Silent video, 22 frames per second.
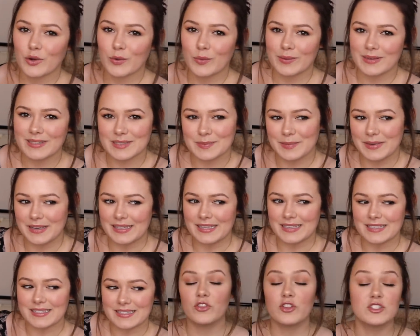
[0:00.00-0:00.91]

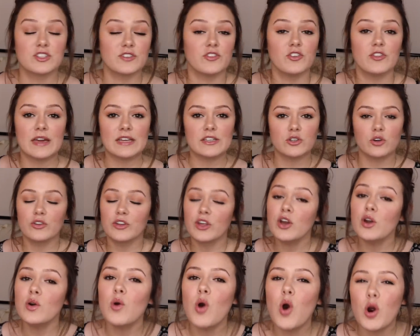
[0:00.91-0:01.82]
Christmas. Those of you that don't
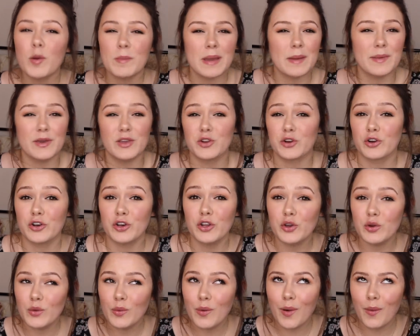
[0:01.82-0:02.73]
know, or maybe you're
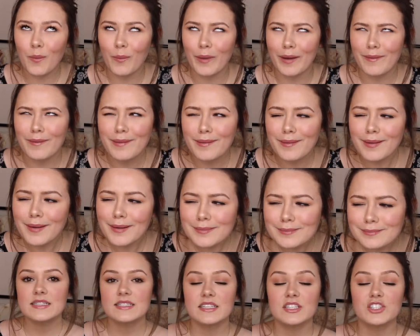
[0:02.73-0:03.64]
new,
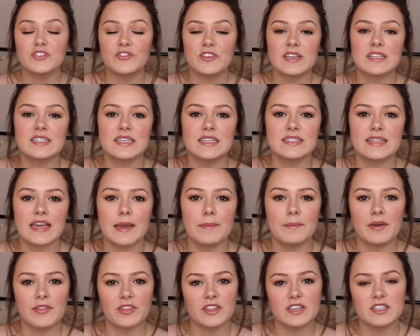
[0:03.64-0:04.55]
welcome. Stitch Fix is a
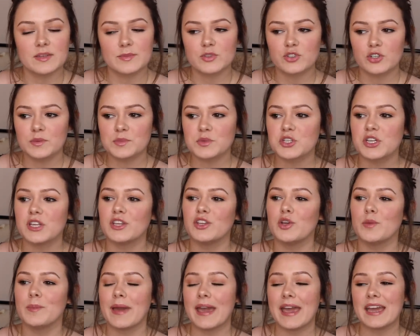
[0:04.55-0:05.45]
monthly subscription.
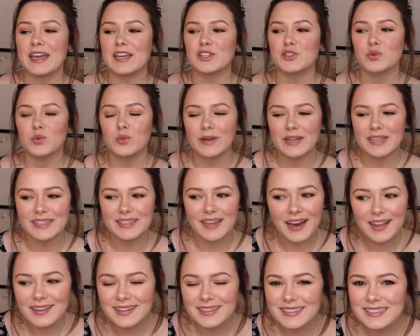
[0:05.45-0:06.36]
You pay
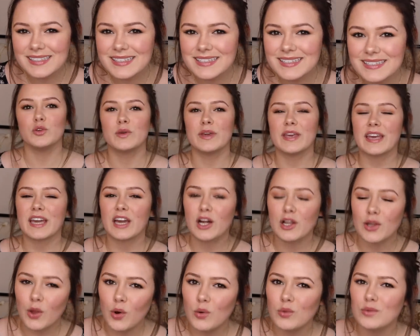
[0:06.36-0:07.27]
$20, you get
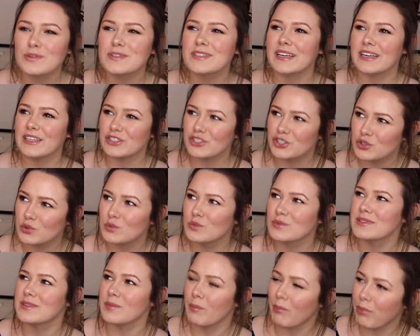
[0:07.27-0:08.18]
clothes and
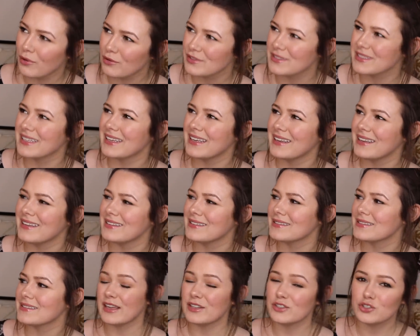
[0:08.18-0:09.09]
shoes and
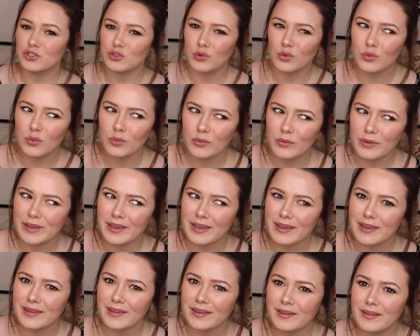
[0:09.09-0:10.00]
purses and
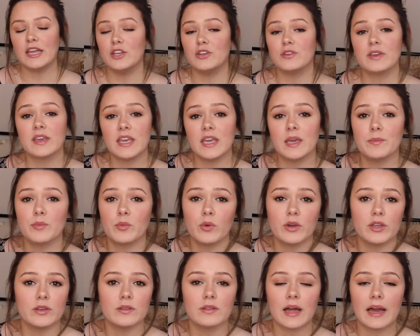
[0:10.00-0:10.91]
jewelry, and you keep
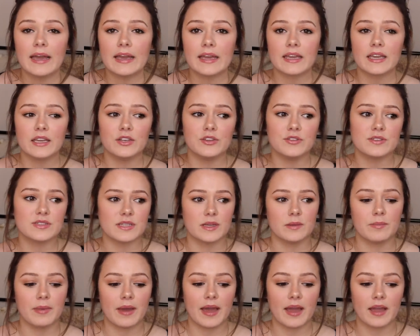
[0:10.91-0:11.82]
what you like and you
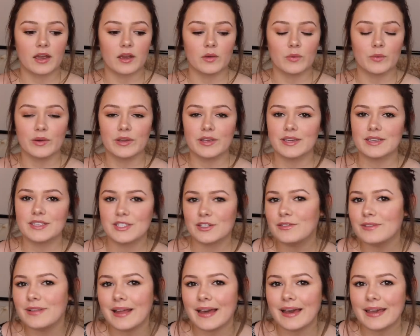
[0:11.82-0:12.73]
send back what you
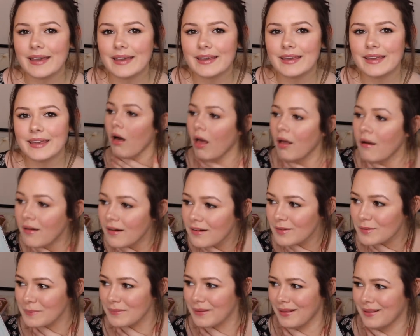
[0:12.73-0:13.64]
don't like.
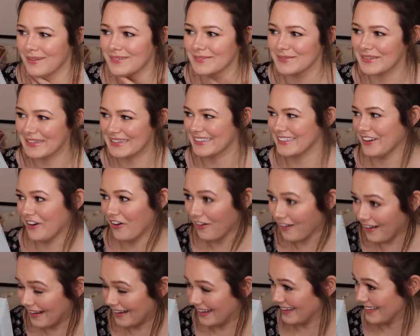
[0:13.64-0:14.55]
Oh my
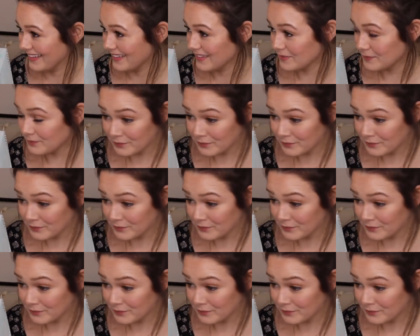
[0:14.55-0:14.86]
God.